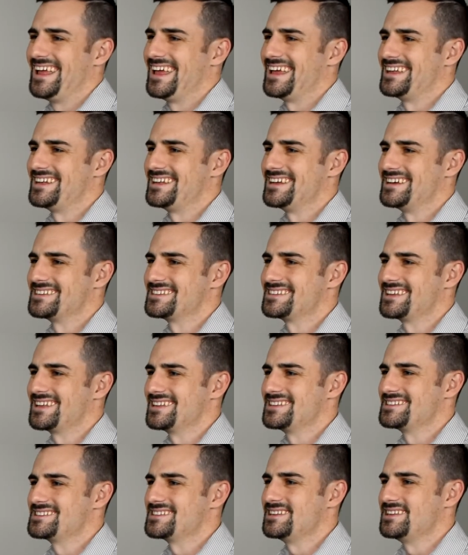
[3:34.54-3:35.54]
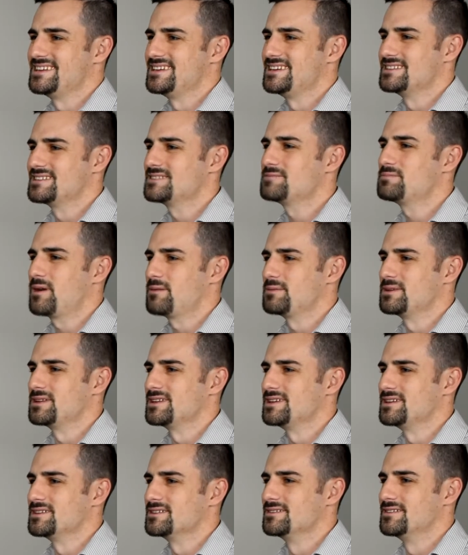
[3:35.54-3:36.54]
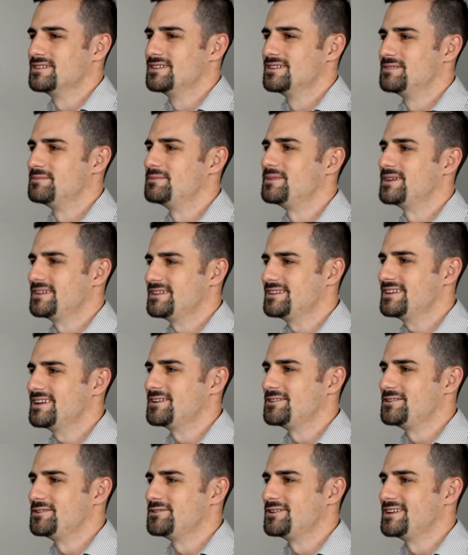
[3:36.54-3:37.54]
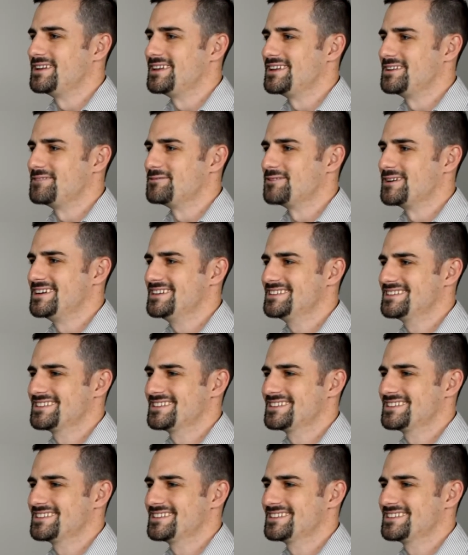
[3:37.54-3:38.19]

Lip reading: And selling CDs. It's probably legal, but doing it anyways.